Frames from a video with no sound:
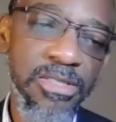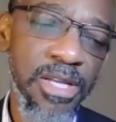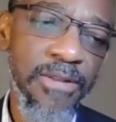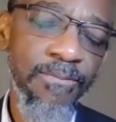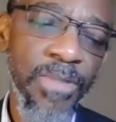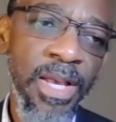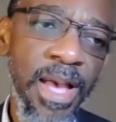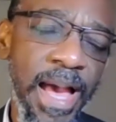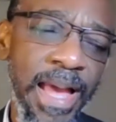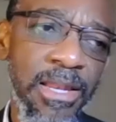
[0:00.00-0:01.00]
And
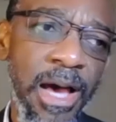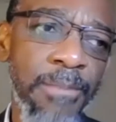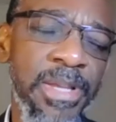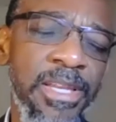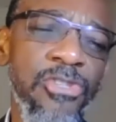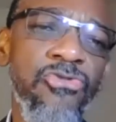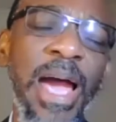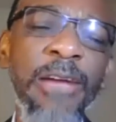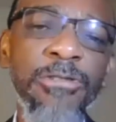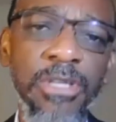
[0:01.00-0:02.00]
the
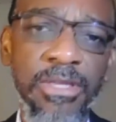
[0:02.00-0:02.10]
drivers are